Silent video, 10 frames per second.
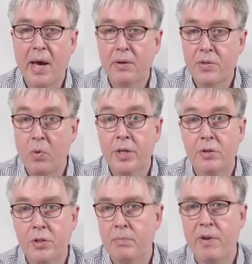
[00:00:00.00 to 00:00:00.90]
That's what you
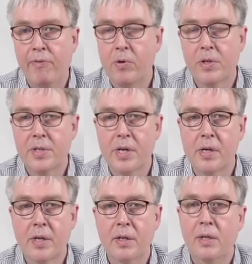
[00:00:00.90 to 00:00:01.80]
should be focusing
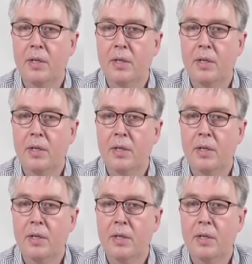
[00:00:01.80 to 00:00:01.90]
on,